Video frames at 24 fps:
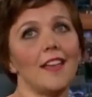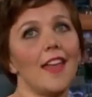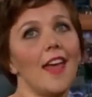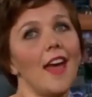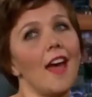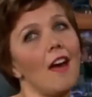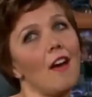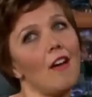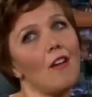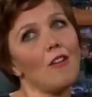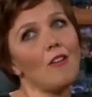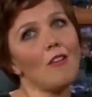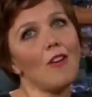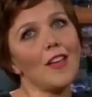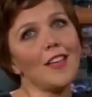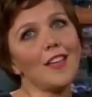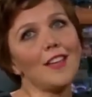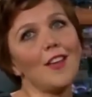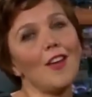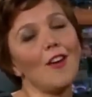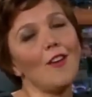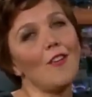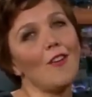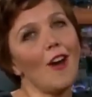And
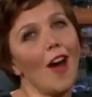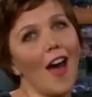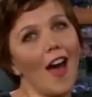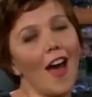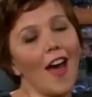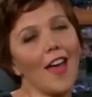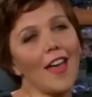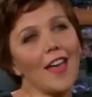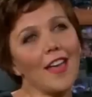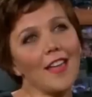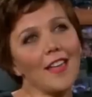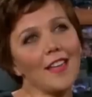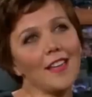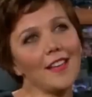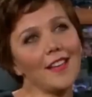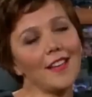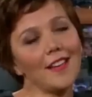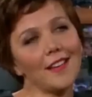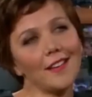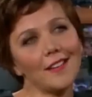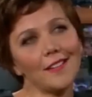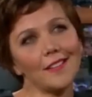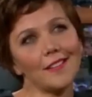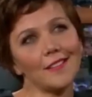now, you know,
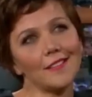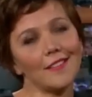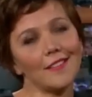I